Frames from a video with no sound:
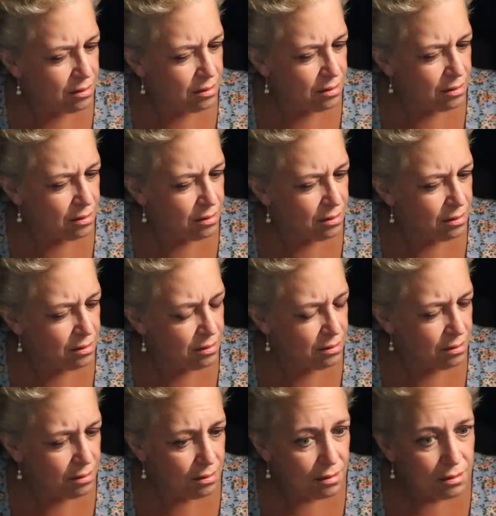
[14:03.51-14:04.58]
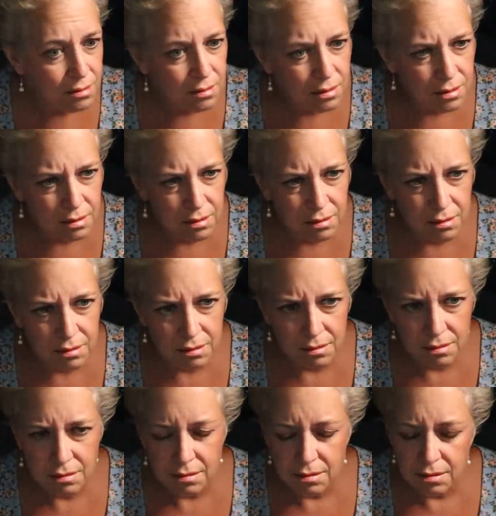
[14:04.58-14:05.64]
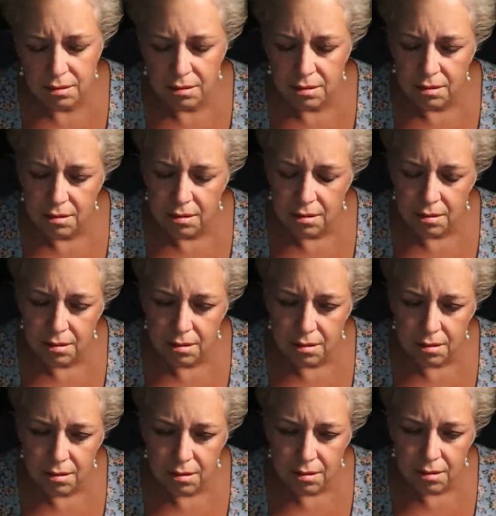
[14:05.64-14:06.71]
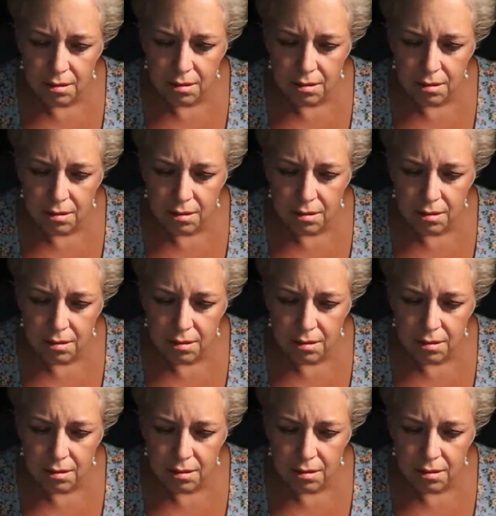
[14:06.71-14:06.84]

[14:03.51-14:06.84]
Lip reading: (no one is talking)